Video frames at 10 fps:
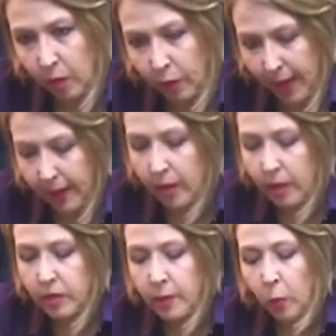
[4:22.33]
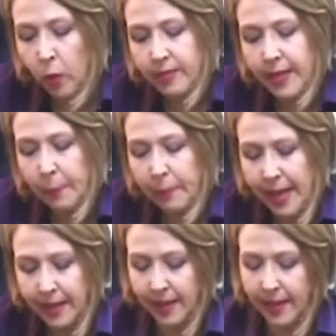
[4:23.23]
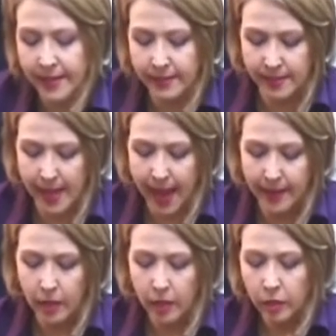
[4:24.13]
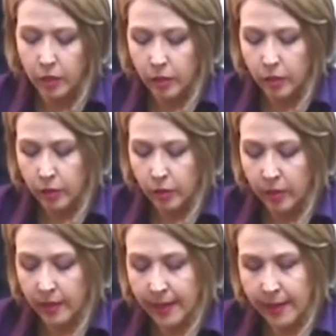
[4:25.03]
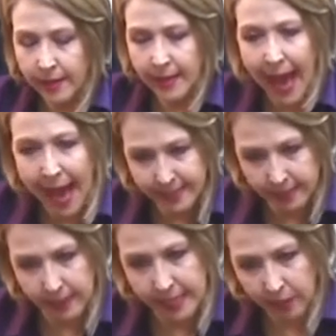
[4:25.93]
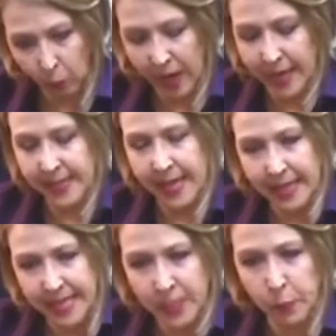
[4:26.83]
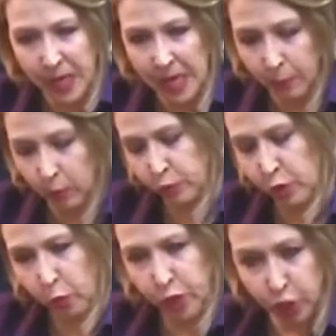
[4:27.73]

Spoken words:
Okay, the point that I'm making is that Casserly, when I say these people, so the